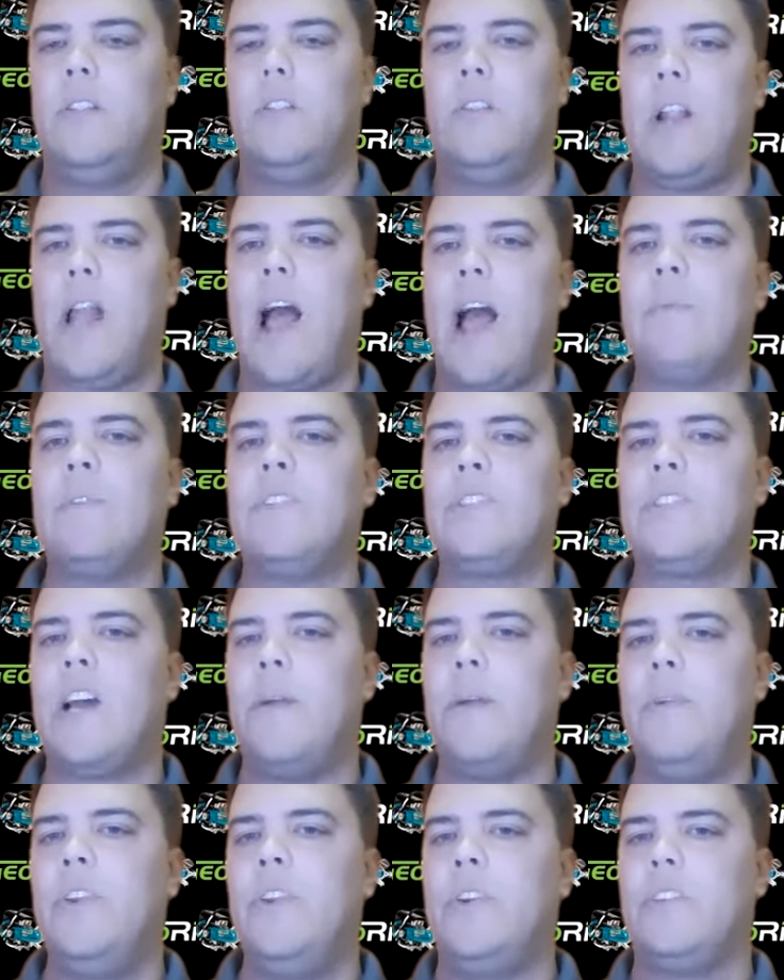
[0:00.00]
How much
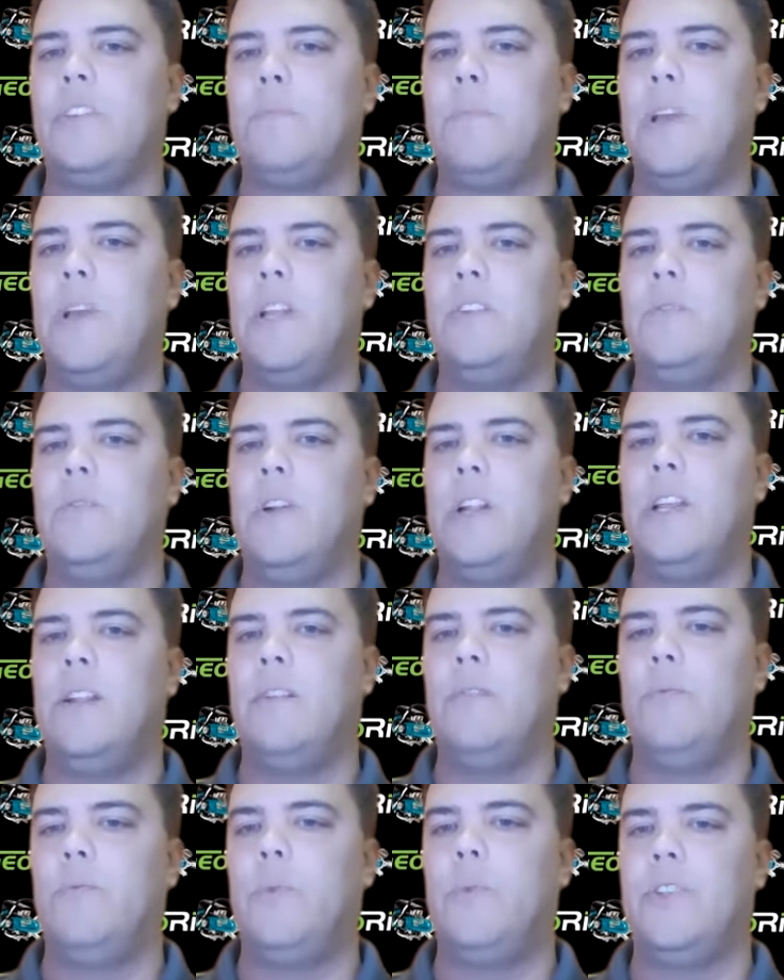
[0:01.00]
time are you going to spend doing
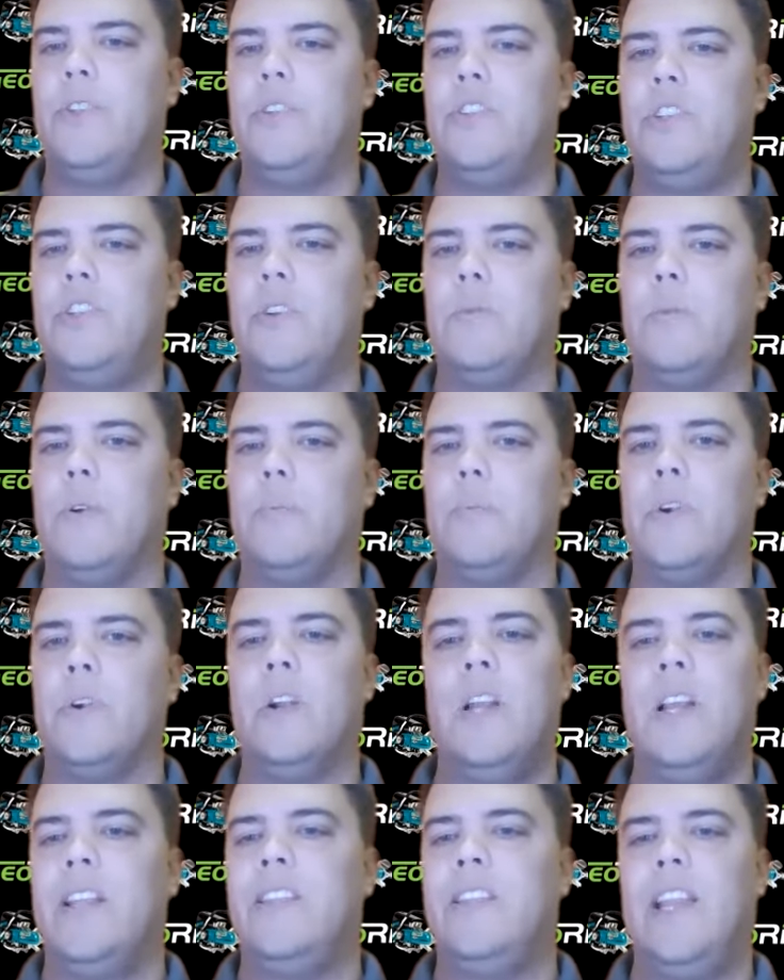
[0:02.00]
it with a GeoRipper?
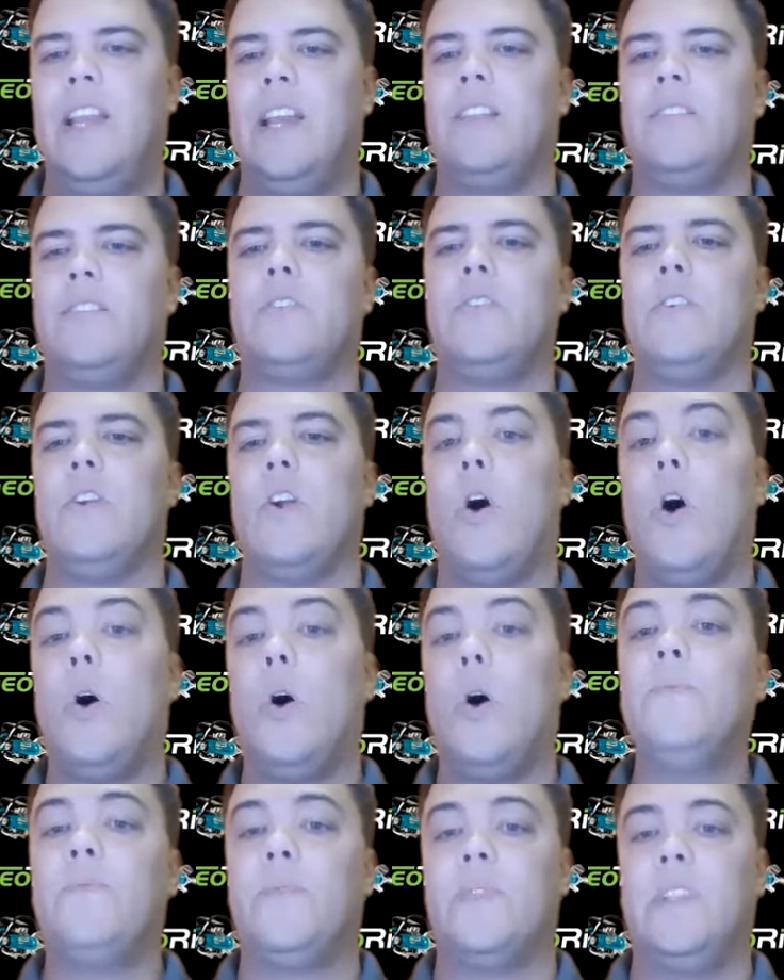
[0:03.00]
The answer,
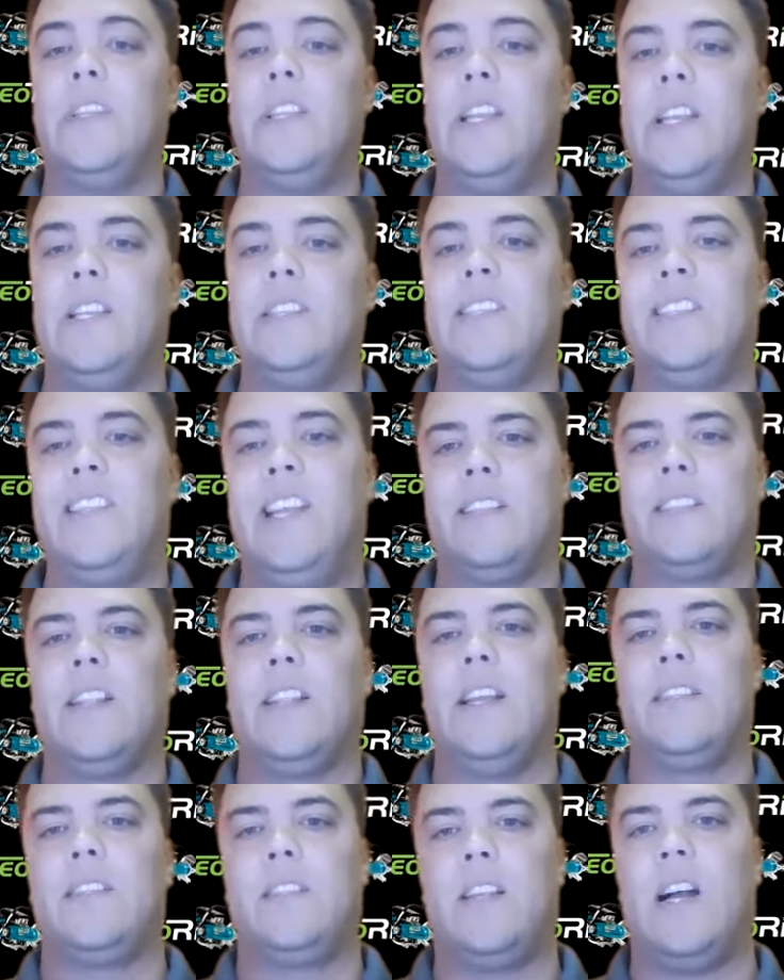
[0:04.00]
hopefully, is it takes
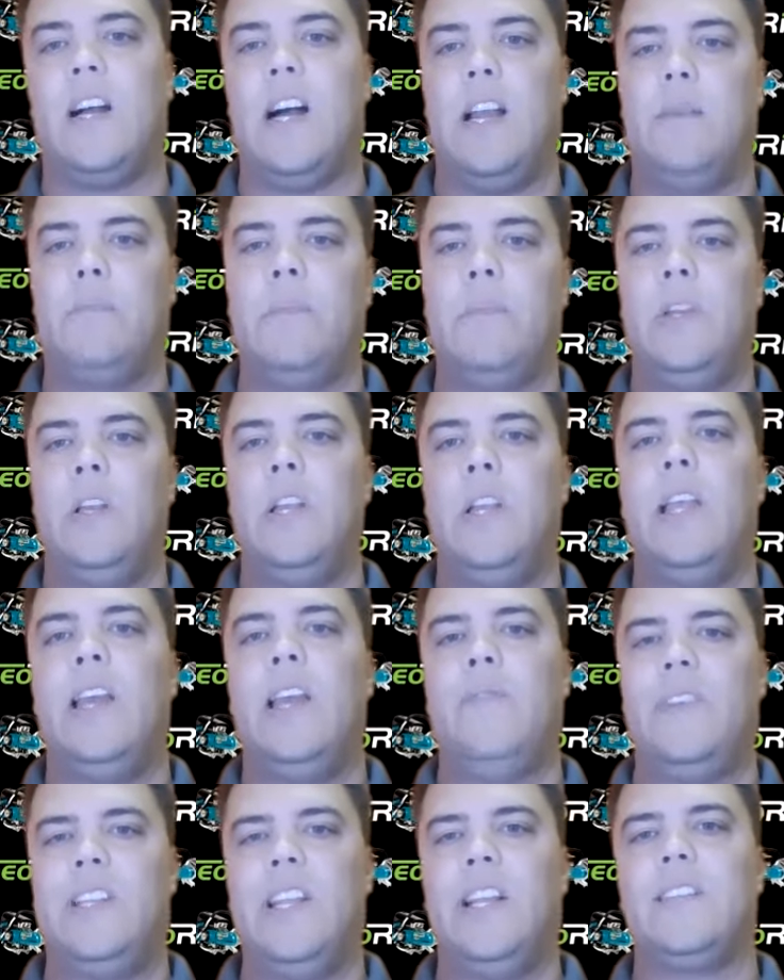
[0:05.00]
less time.
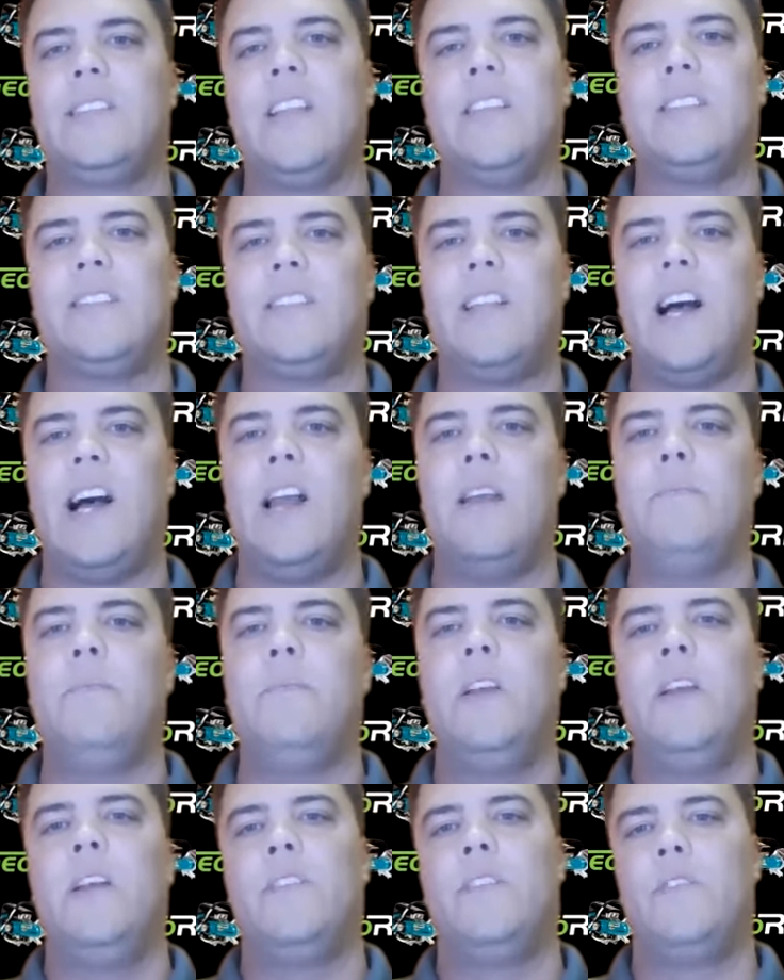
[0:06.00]
And if it takes less time,
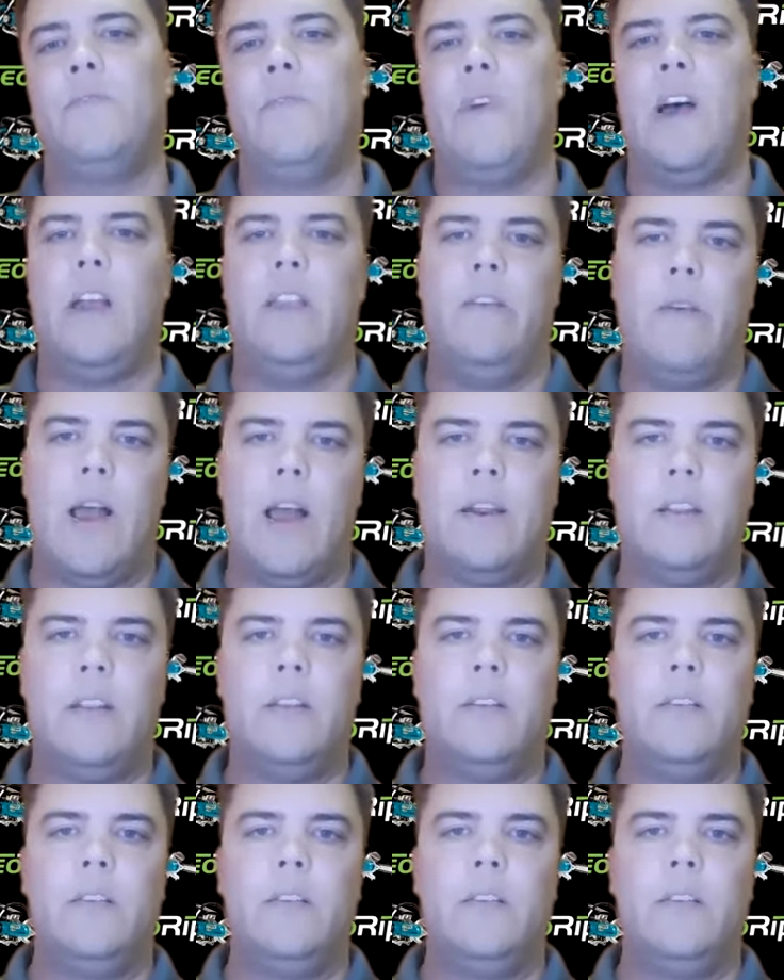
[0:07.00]
there's value added.